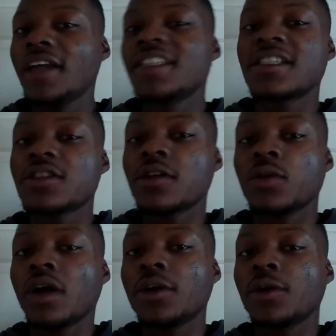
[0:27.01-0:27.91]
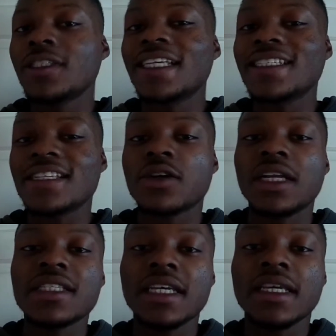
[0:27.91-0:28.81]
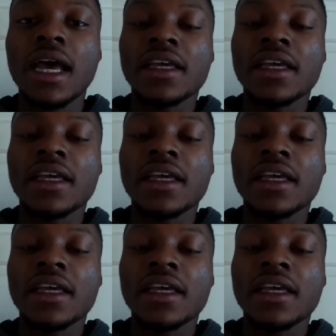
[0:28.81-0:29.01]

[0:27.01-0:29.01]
This is one of those things that's going to take